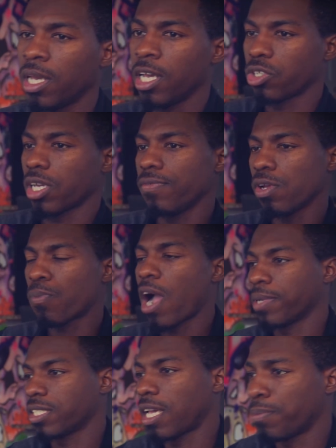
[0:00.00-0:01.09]
So I'll give you a prime
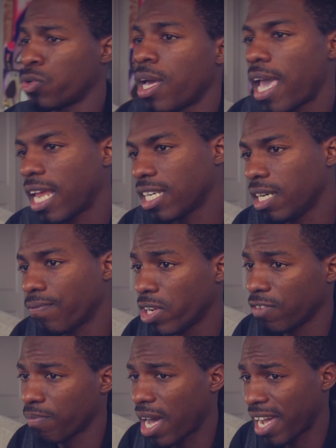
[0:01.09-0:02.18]
example. I had a good friend
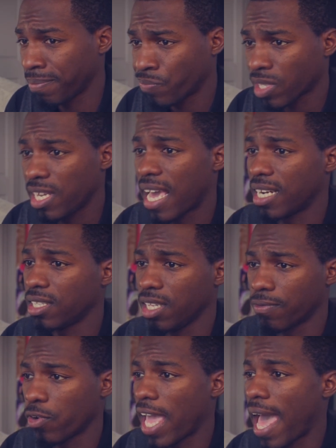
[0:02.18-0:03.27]
of mine, he had a
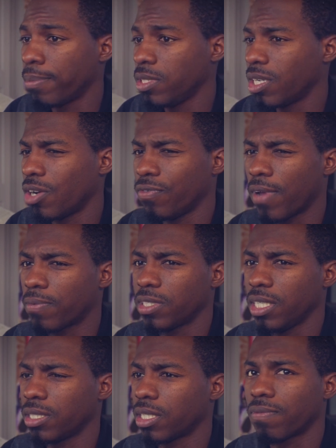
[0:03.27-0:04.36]
delivery app. You know, if you've ever
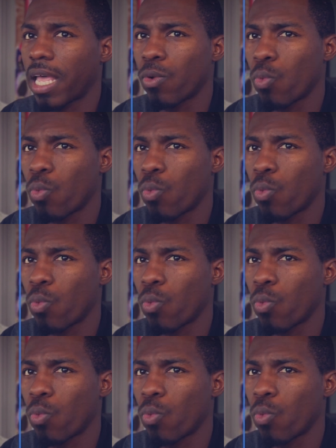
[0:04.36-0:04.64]
seen stuff like